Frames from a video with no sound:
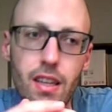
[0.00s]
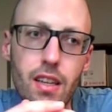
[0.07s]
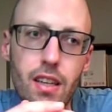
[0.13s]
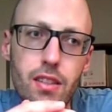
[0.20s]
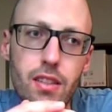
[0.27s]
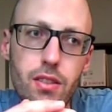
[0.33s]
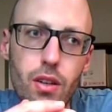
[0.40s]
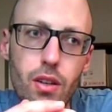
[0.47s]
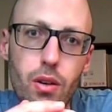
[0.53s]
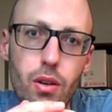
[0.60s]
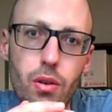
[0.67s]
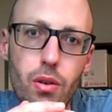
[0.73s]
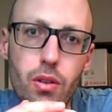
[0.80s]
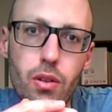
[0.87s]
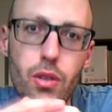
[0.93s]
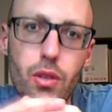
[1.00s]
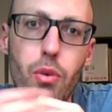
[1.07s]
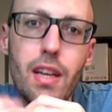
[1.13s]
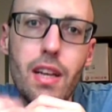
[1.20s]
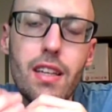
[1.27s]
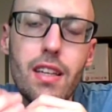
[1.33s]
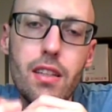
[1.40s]
So you
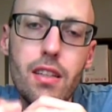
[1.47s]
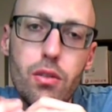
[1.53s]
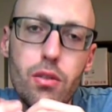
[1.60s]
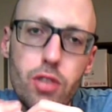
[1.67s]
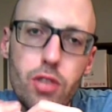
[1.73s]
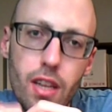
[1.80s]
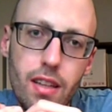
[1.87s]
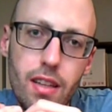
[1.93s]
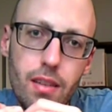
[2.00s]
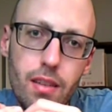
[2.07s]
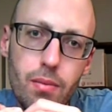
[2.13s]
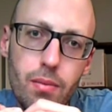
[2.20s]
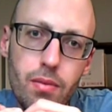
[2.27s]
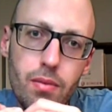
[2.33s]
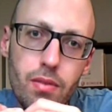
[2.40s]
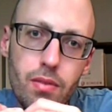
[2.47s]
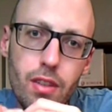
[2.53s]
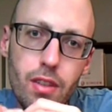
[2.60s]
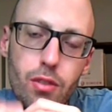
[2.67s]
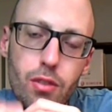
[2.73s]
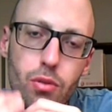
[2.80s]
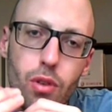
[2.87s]
really need to check them
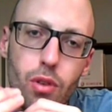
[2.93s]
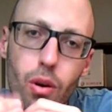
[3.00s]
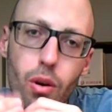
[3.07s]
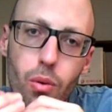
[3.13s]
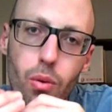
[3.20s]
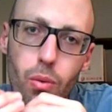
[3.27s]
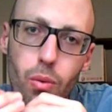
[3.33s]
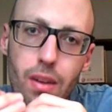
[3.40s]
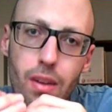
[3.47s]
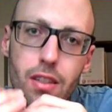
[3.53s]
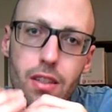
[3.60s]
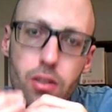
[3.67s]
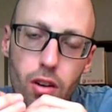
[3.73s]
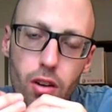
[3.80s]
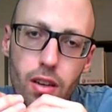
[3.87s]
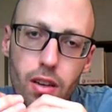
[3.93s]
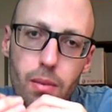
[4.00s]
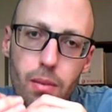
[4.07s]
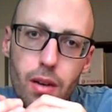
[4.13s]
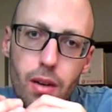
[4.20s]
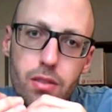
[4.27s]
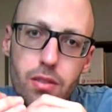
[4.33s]
and to know what they're talking
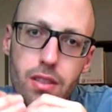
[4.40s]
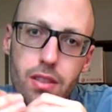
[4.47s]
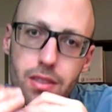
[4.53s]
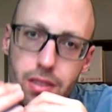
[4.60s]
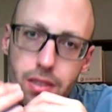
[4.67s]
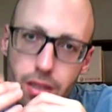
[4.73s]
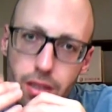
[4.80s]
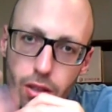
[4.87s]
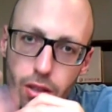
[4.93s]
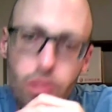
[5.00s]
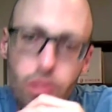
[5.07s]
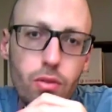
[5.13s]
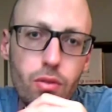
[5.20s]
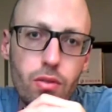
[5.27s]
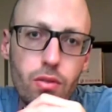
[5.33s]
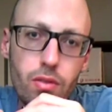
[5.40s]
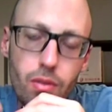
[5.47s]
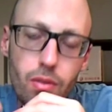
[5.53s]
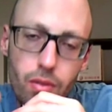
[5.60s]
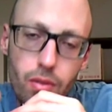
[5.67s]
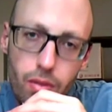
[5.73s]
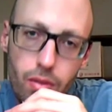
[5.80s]
about, since you
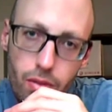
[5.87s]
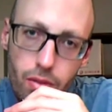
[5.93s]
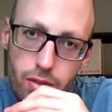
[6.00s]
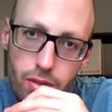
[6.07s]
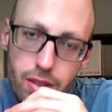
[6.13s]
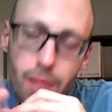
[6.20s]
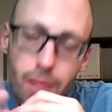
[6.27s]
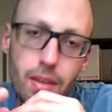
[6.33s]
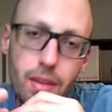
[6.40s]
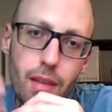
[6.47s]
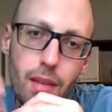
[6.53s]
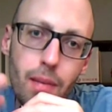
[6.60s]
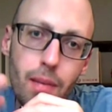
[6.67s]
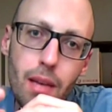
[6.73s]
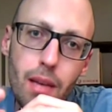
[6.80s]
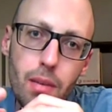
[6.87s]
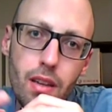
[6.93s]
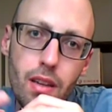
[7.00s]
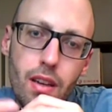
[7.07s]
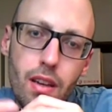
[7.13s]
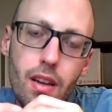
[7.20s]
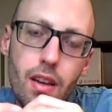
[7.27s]
someday maybe
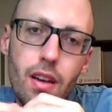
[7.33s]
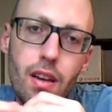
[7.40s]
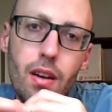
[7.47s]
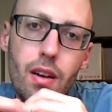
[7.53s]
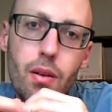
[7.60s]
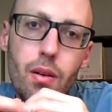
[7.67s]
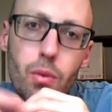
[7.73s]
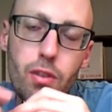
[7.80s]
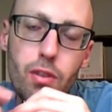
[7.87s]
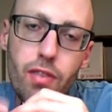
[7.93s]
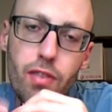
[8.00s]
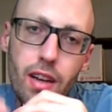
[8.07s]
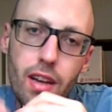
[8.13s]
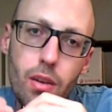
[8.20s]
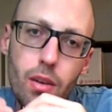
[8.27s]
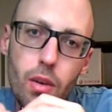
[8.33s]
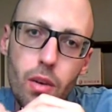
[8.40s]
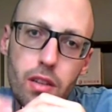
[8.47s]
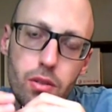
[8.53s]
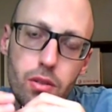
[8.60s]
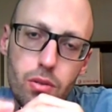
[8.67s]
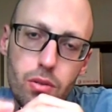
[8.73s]
would find a way
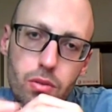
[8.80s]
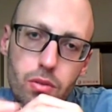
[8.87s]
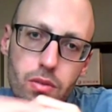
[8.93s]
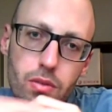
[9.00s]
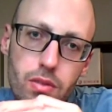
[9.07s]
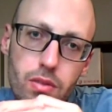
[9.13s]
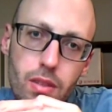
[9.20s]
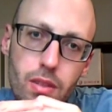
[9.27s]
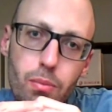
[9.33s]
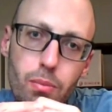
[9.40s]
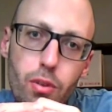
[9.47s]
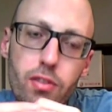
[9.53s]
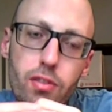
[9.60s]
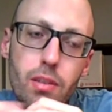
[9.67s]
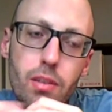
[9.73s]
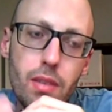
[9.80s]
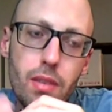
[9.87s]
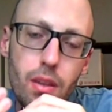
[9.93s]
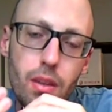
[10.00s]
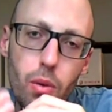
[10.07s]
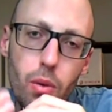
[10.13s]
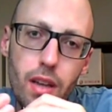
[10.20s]
to improve them in
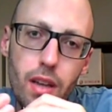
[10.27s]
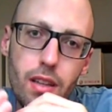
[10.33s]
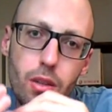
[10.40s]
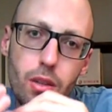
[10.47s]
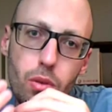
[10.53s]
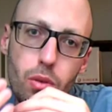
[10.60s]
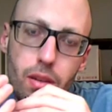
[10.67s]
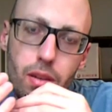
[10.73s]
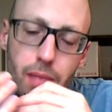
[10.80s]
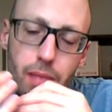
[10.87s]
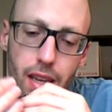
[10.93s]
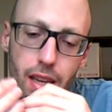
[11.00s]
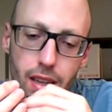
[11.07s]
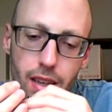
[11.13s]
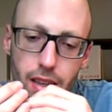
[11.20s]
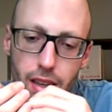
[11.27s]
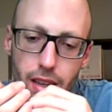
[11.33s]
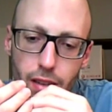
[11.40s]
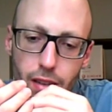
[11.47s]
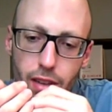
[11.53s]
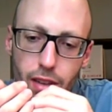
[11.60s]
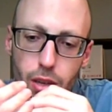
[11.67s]
the way that you will
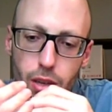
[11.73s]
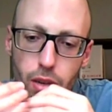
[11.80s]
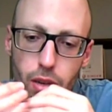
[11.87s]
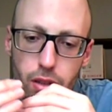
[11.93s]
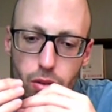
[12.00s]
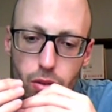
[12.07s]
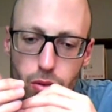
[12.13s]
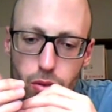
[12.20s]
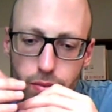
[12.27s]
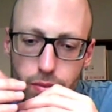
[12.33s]
find a way to